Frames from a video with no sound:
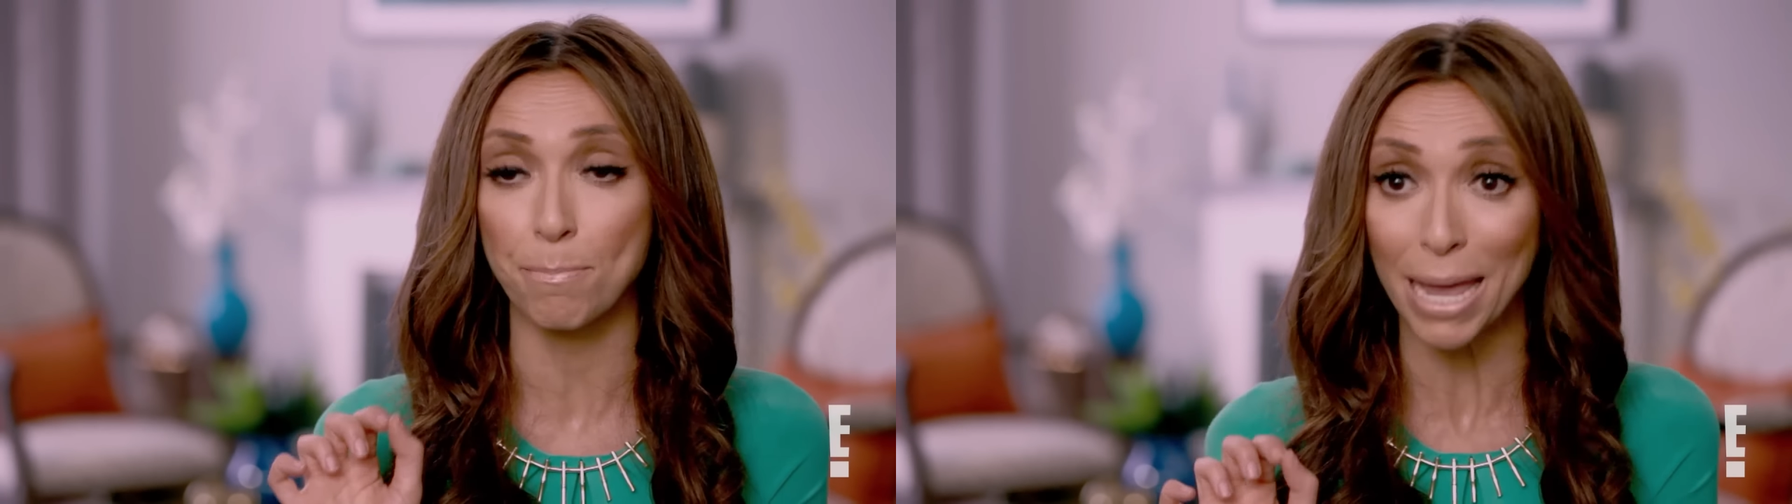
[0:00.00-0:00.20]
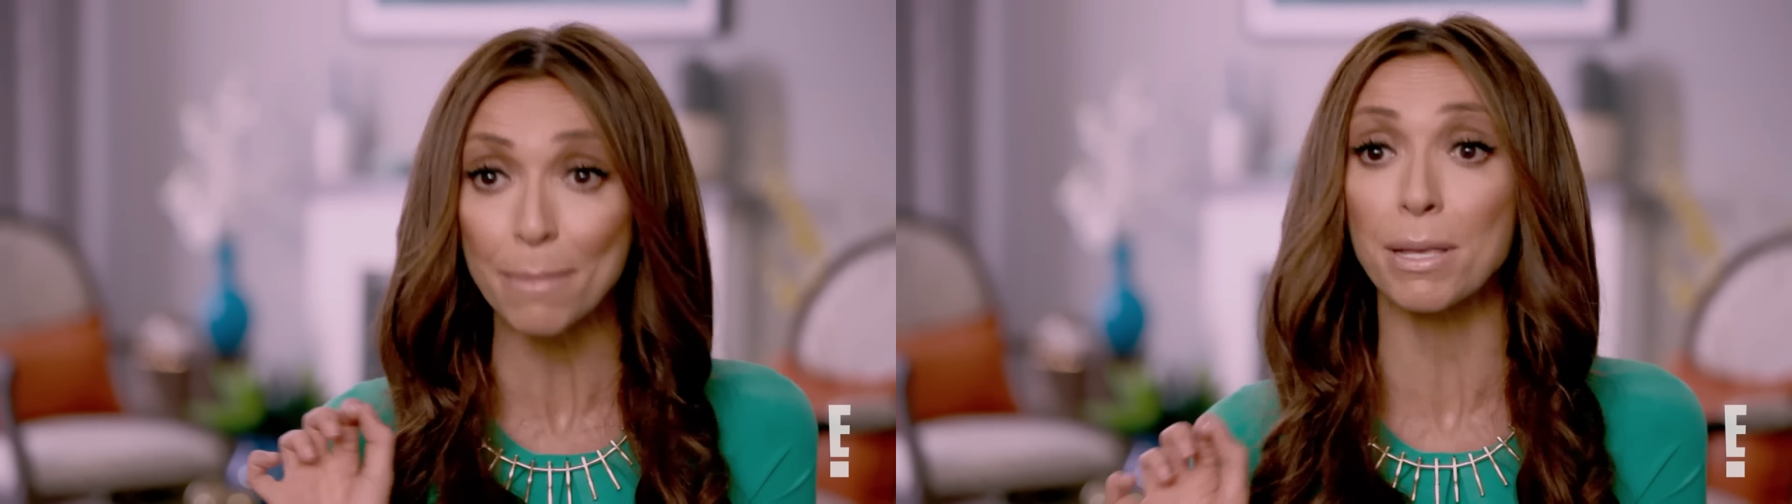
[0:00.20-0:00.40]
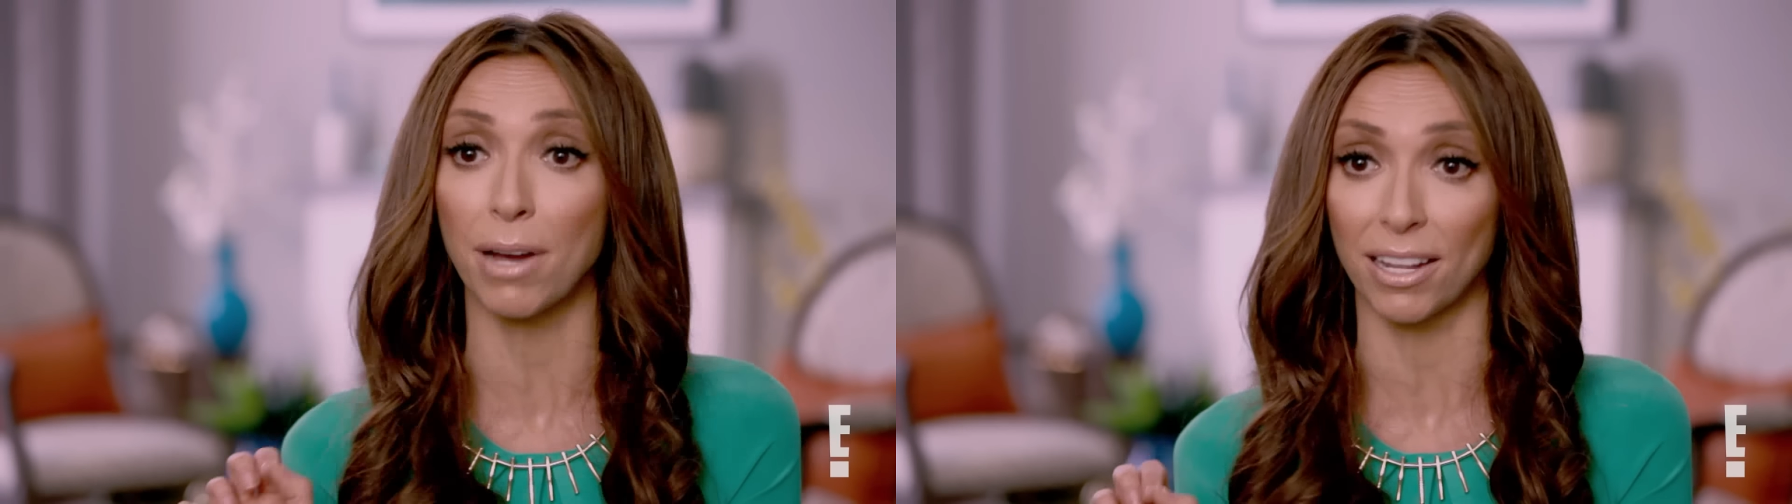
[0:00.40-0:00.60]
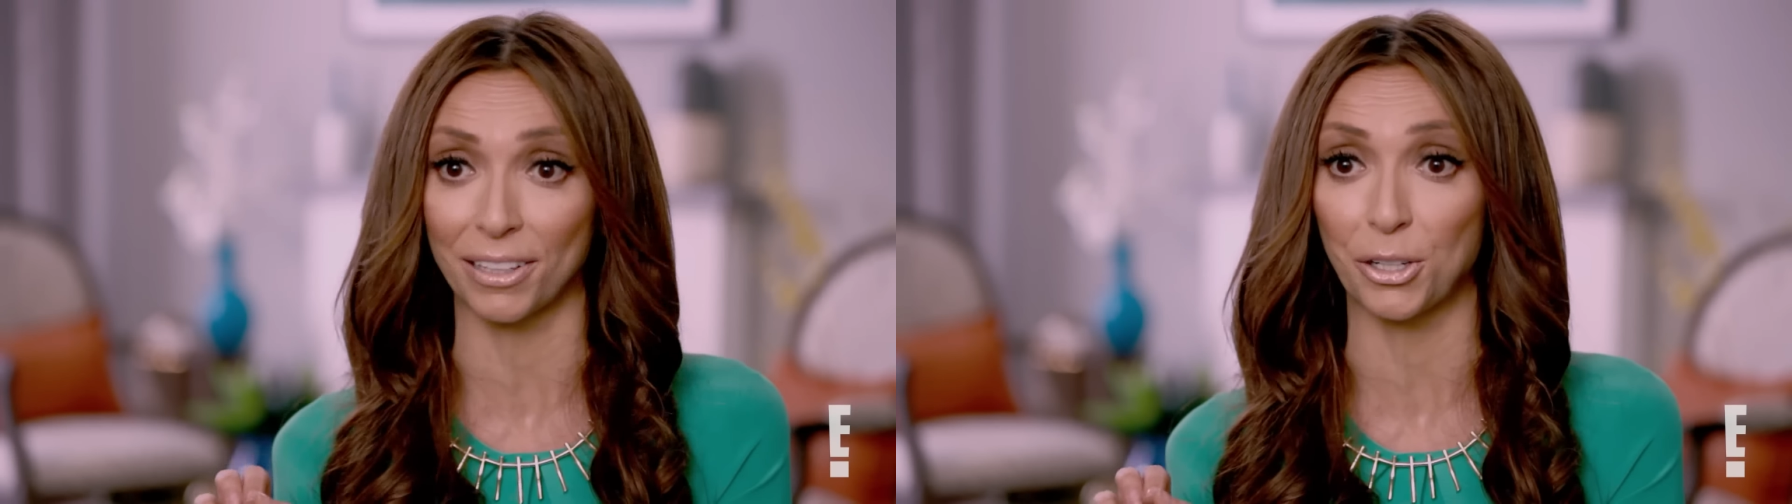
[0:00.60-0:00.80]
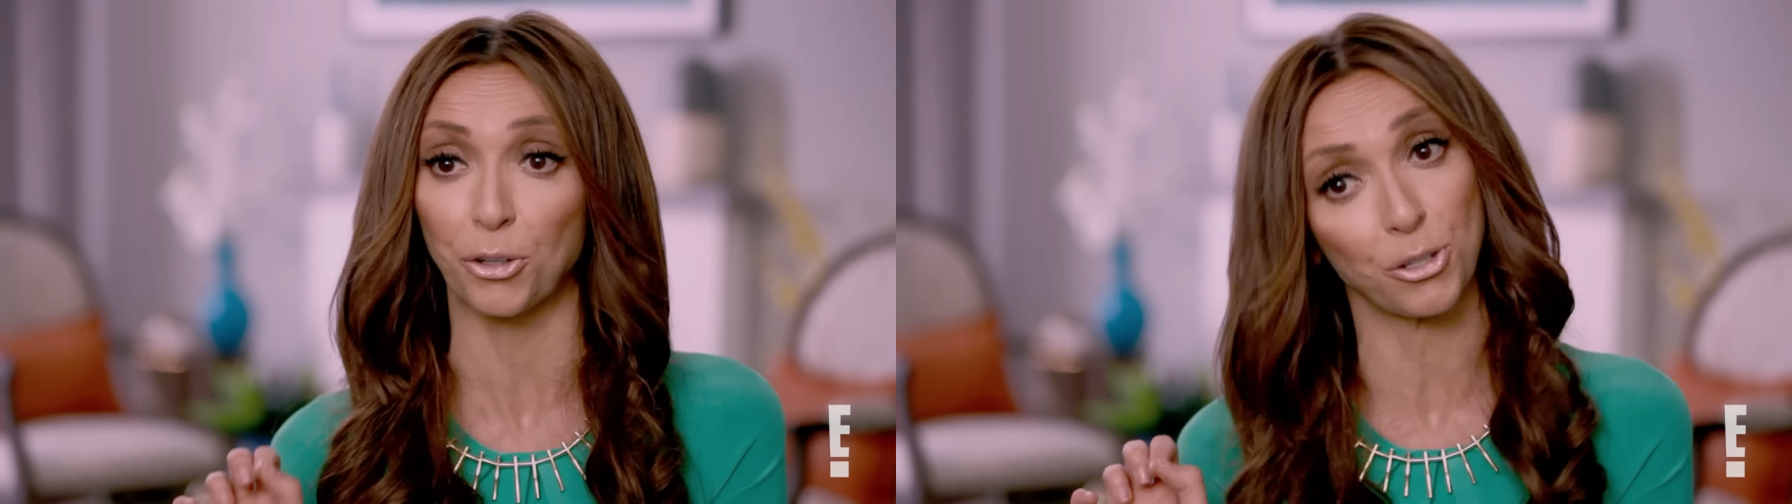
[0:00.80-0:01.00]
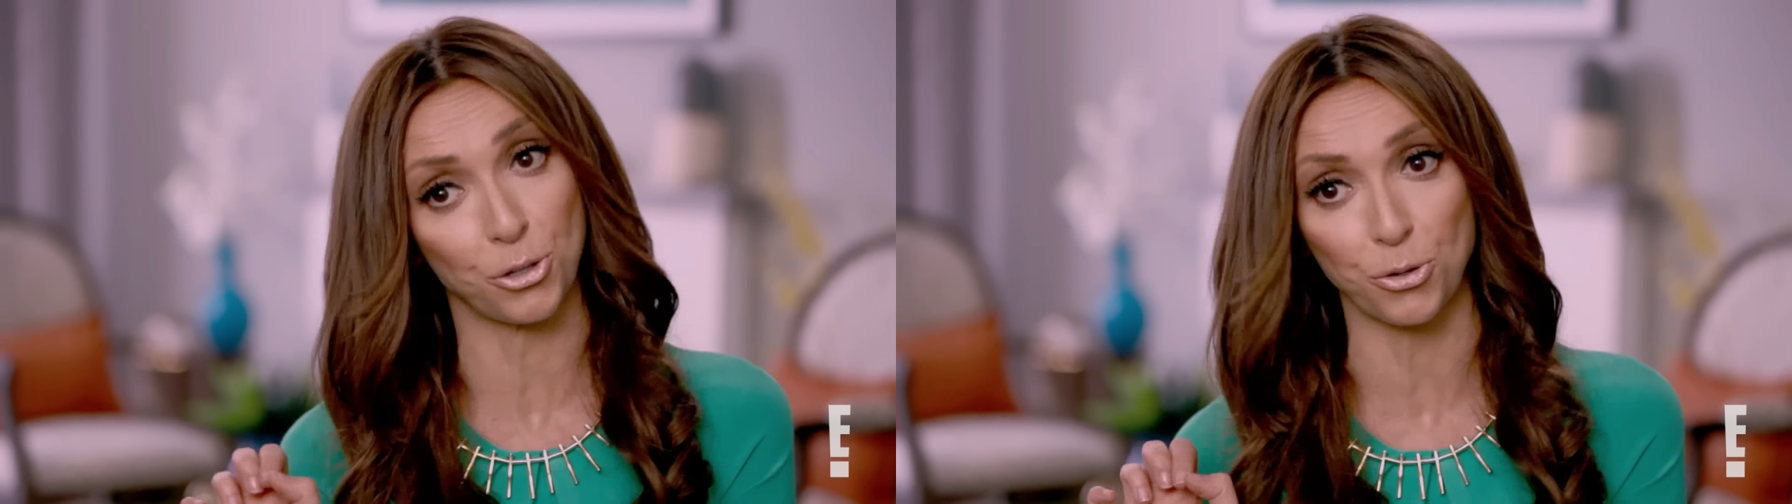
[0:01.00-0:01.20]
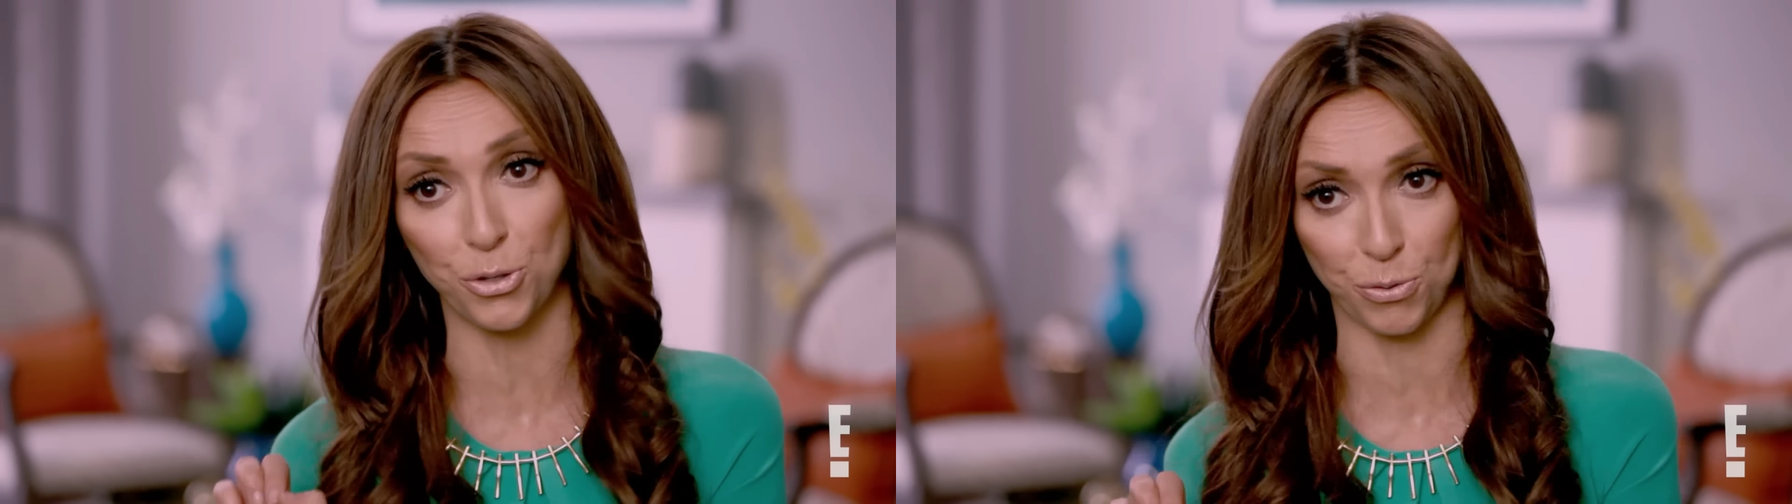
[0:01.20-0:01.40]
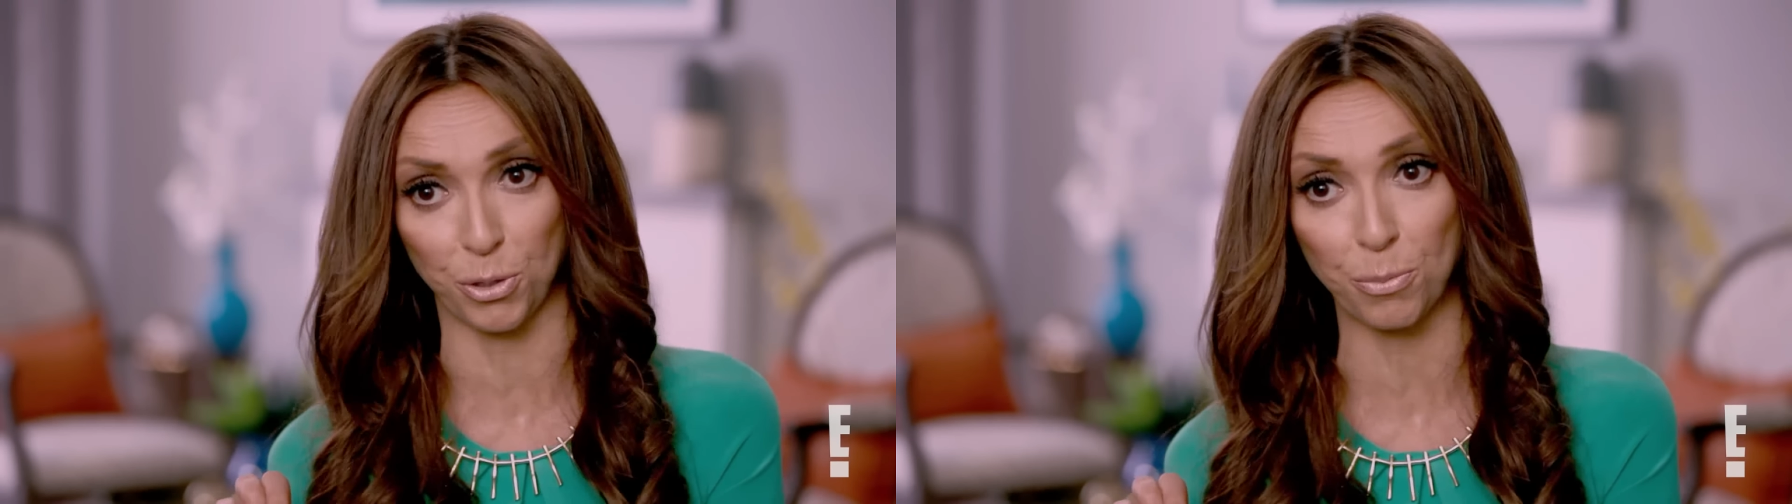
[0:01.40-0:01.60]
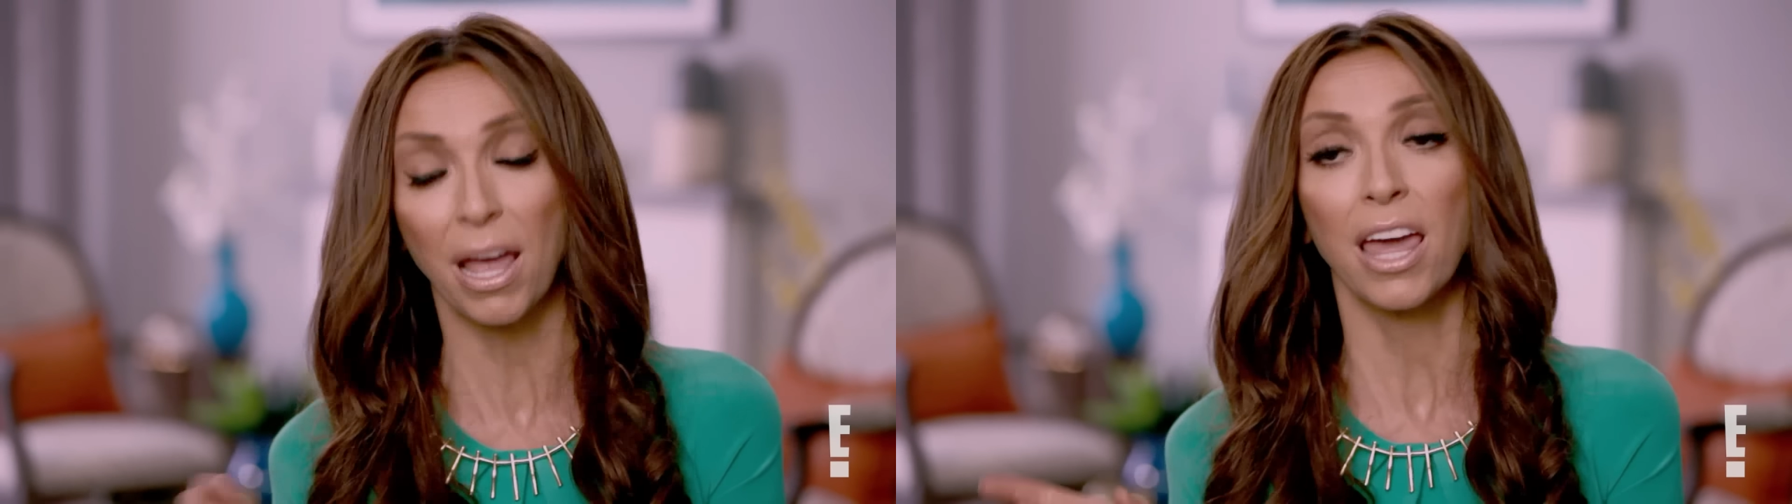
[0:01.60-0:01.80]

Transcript: baby monitor in Duke's room.